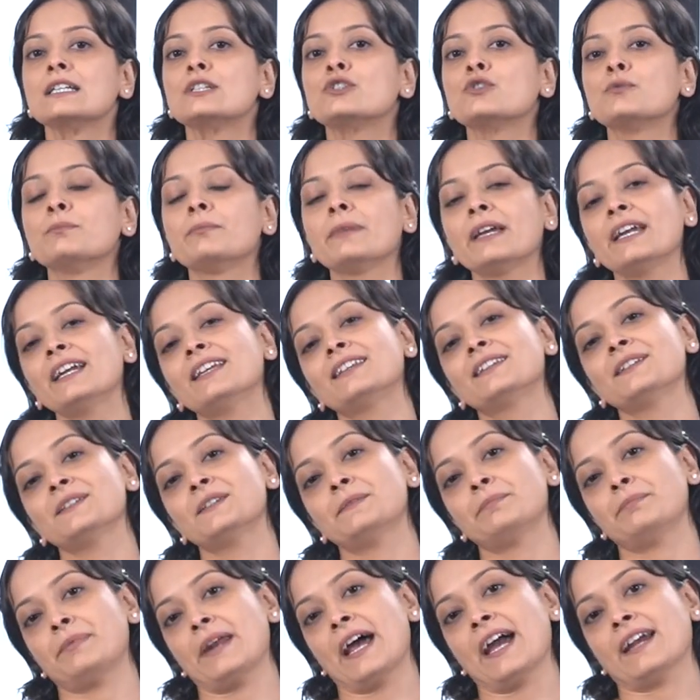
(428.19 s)
To make
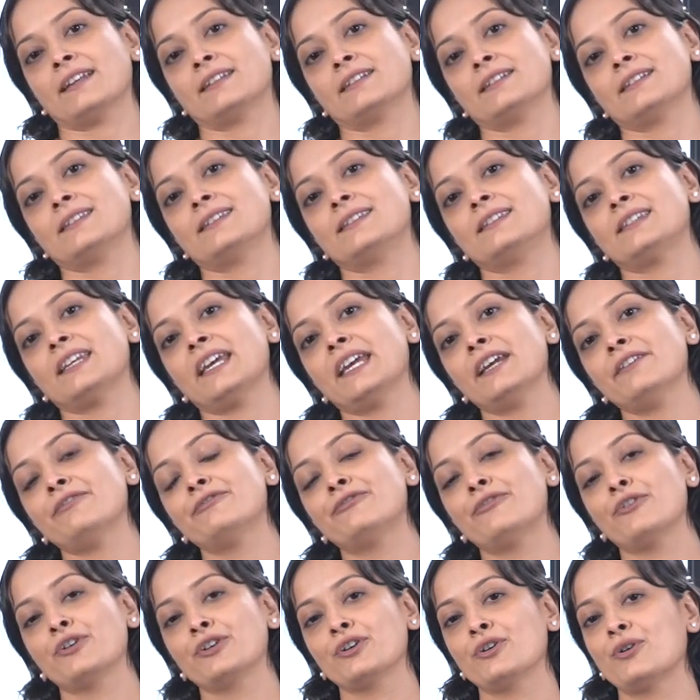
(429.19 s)
this practice safe
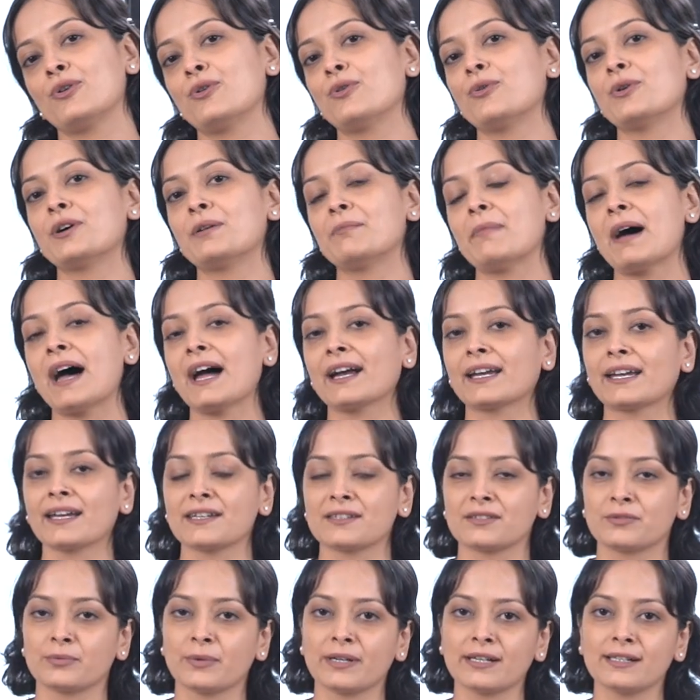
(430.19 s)
for your lower back
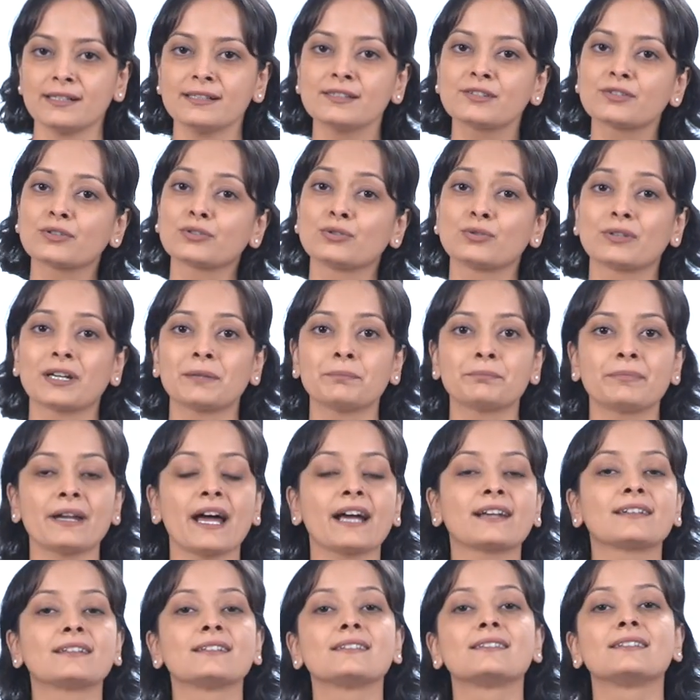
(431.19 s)
as well, so you can
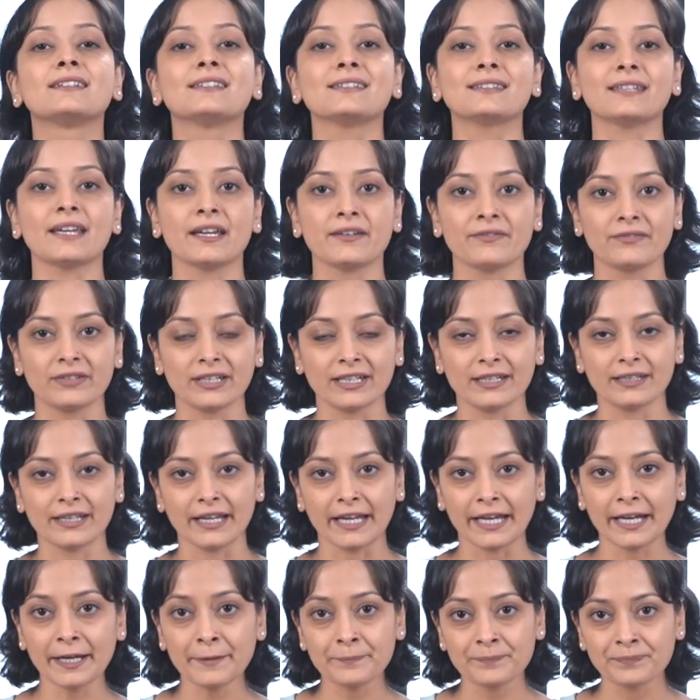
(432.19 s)
practice this every
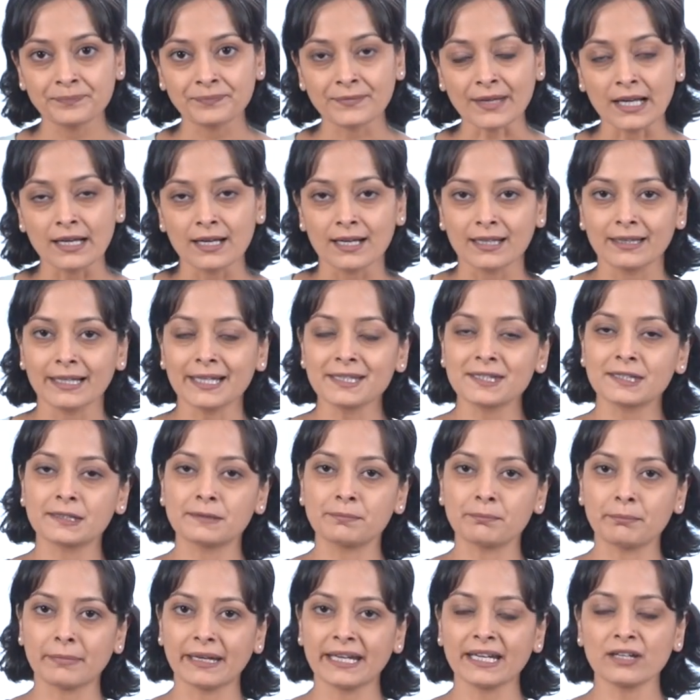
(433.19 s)
day, let's
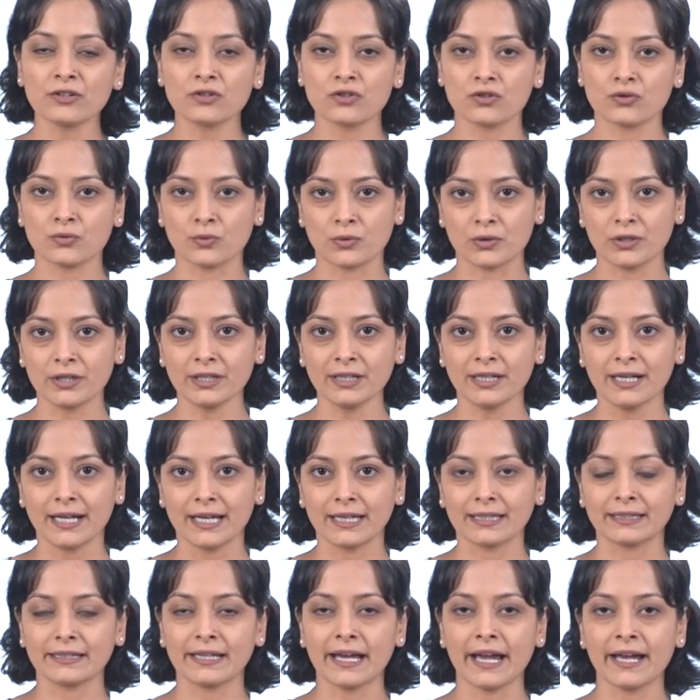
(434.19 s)
make sure
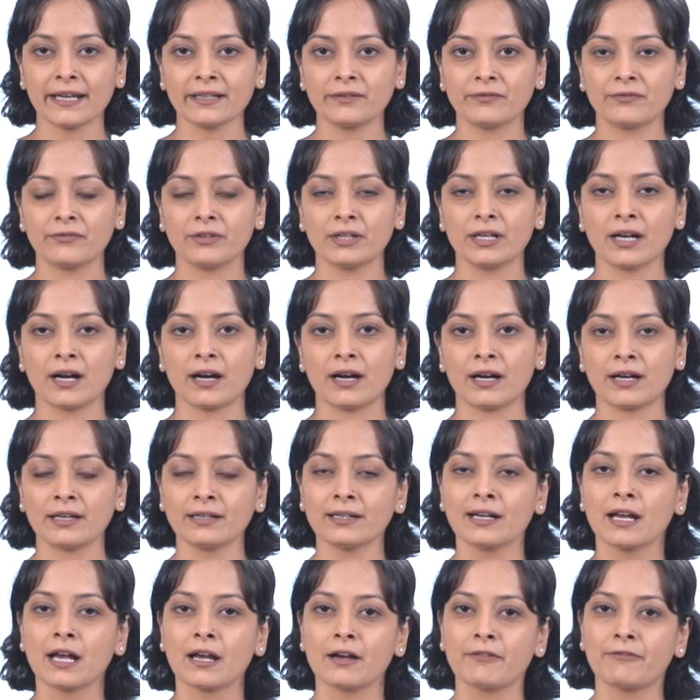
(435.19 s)
that we
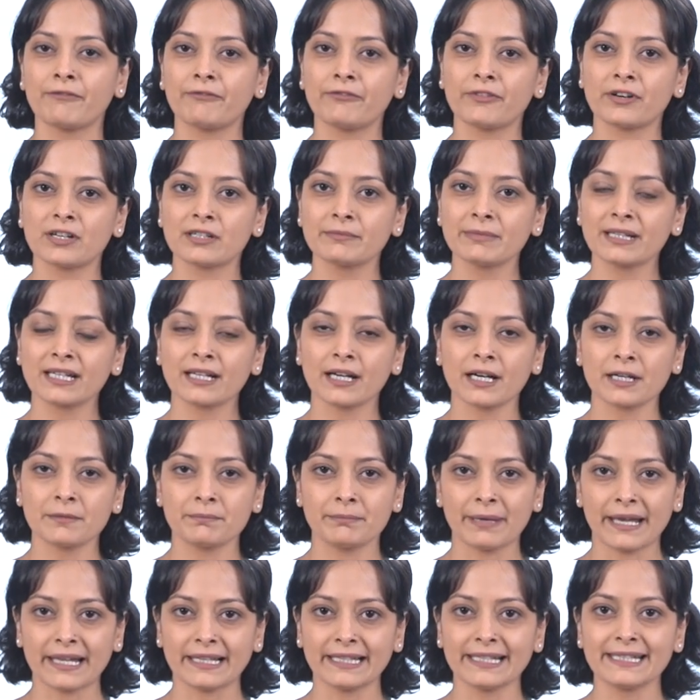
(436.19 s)
are firming our
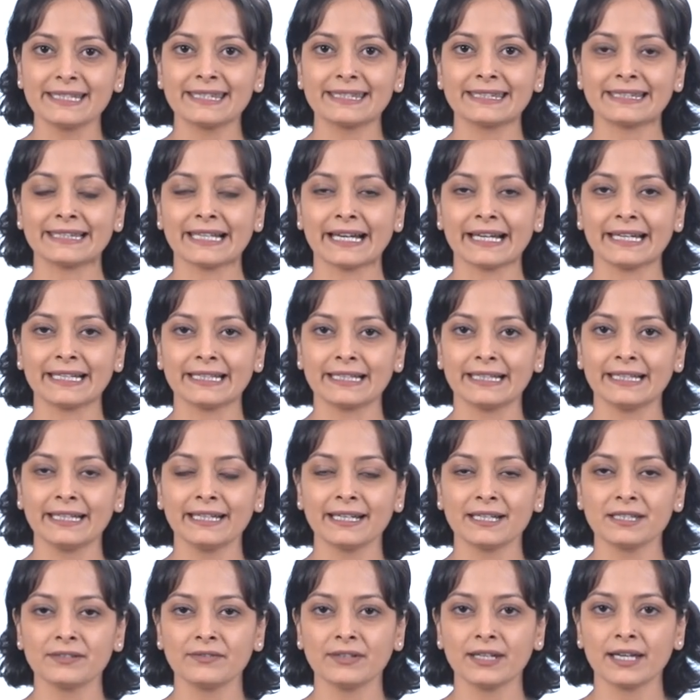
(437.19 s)
belly
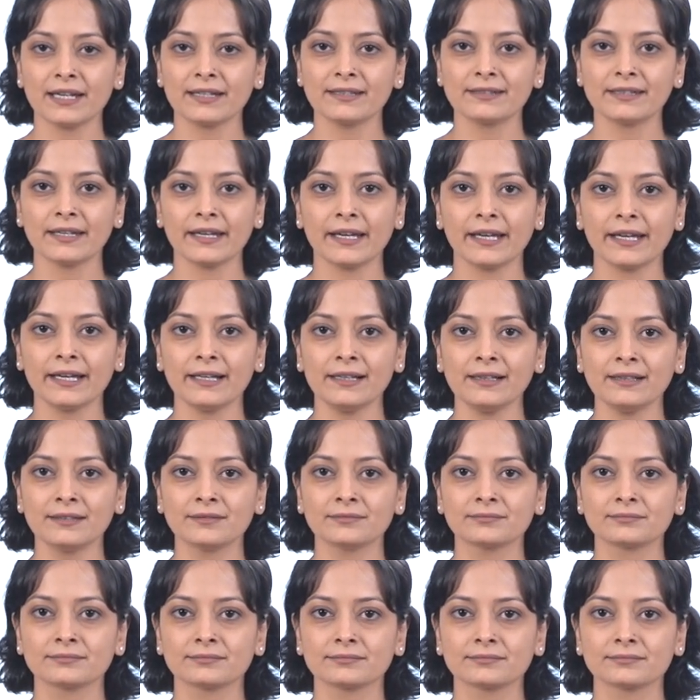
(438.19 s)
slightly as we
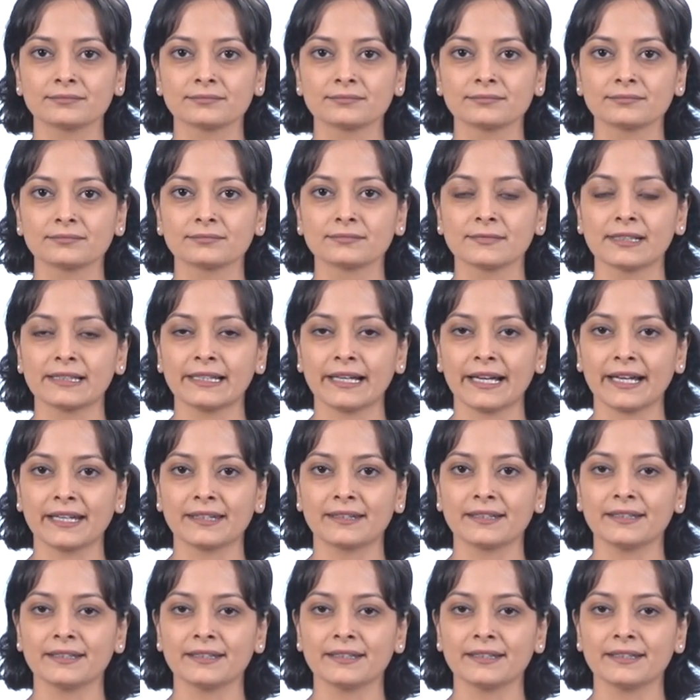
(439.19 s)
exhale, like